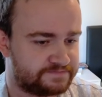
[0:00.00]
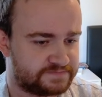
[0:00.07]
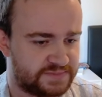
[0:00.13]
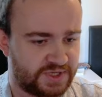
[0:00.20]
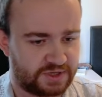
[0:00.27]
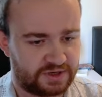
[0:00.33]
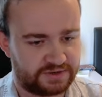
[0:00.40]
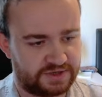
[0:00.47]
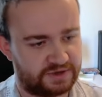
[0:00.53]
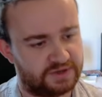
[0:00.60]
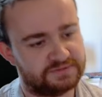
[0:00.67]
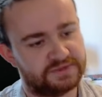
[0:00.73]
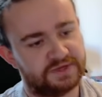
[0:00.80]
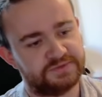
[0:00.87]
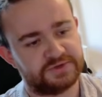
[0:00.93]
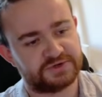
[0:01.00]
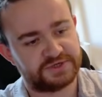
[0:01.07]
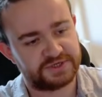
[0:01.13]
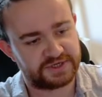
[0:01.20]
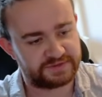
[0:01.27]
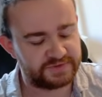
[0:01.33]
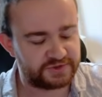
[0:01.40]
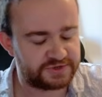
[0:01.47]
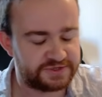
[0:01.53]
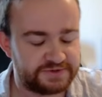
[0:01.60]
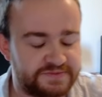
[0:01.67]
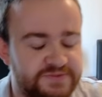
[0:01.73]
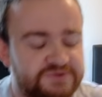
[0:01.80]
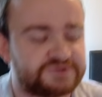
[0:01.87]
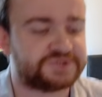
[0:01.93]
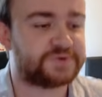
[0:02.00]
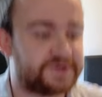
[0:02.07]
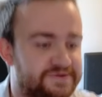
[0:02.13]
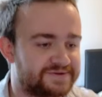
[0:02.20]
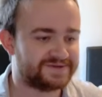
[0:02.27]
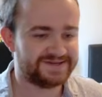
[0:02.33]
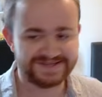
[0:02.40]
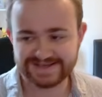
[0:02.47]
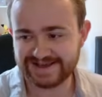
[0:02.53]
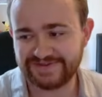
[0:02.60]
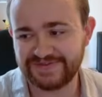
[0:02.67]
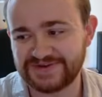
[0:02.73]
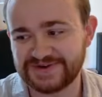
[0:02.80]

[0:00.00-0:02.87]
No, I'm not gonna swing. I'm not